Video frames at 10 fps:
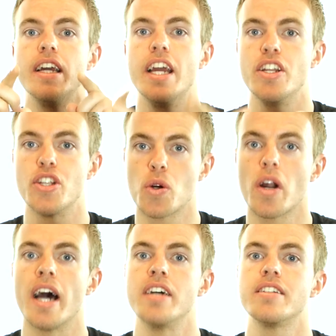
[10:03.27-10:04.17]
in your
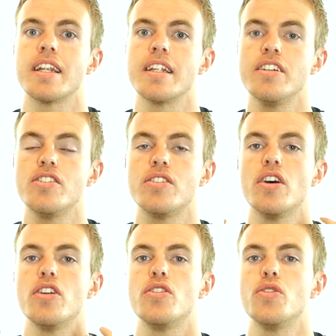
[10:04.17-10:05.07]
eyes, at least
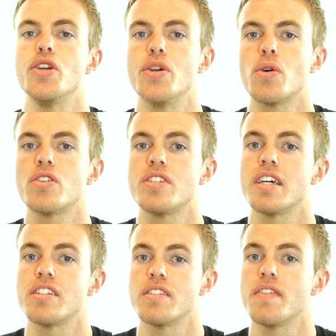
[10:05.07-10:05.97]
to your
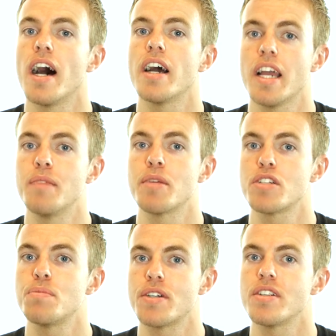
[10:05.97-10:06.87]
sense of I am
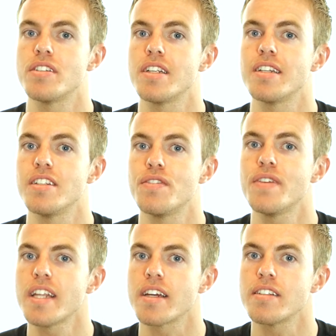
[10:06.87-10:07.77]
experiencing these
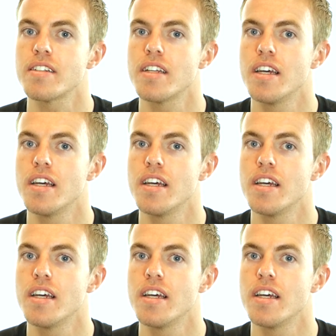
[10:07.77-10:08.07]
feelings.